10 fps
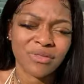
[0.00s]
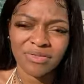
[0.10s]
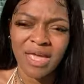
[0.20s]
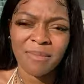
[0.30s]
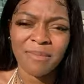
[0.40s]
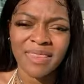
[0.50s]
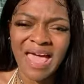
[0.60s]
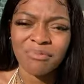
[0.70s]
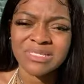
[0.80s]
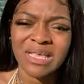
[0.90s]
thing, but
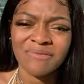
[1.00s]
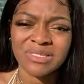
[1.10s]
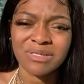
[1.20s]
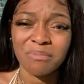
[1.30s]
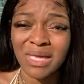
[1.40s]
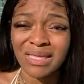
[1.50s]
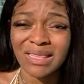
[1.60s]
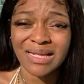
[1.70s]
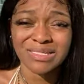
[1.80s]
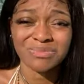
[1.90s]
that was given to me.
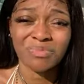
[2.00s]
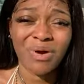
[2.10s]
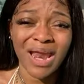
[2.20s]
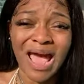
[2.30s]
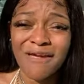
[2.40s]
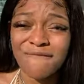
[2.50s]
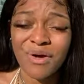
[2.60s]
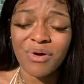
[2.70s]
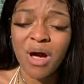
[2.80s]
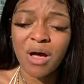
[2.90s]
That's what I
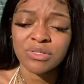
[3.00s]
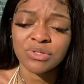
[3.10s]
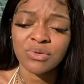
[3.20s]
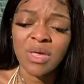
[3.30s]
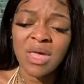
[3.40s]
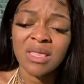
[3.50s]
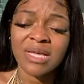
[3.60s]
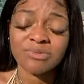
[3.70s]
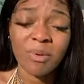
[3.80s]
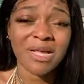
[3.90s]
felt called to.
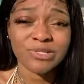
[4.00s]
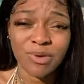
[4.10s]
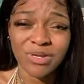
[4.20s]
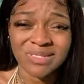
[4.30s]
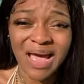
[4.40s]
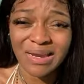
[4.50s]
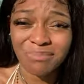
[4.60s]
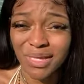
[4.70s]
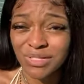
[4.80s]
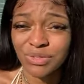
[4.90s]
That's what my spirit's guided
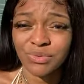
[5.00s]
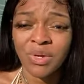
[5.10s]
me to.